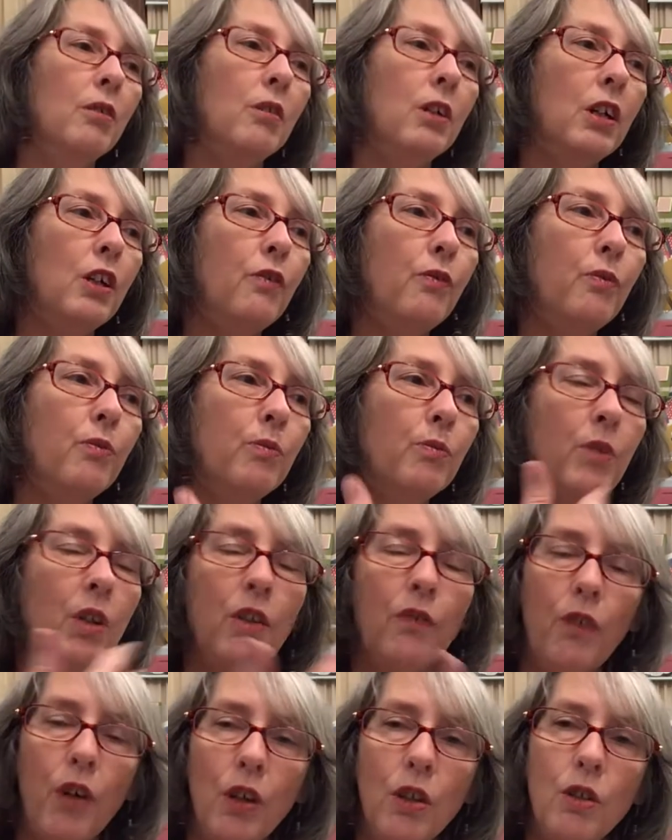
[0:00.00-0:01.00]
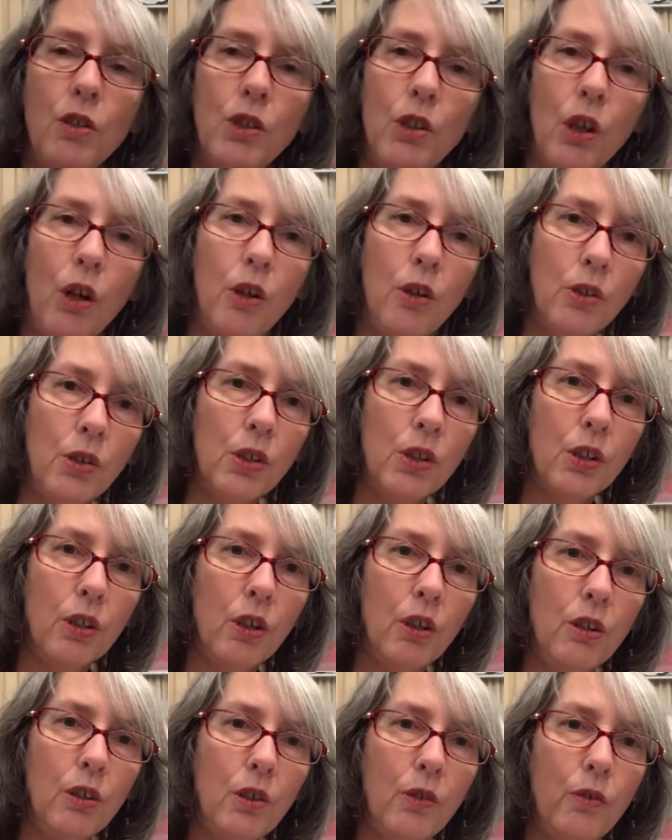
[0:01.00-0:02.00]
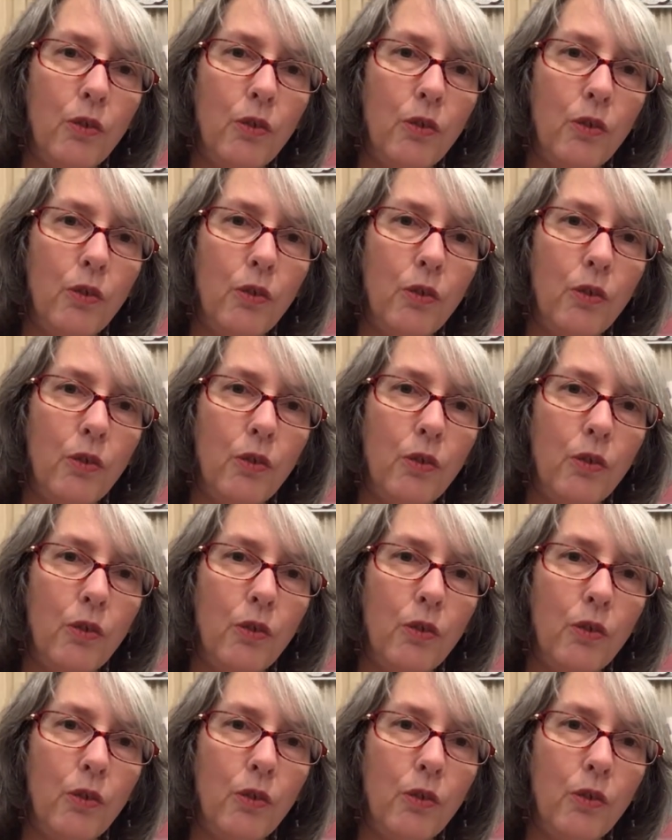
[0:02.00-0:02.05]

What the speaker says: if I use a host code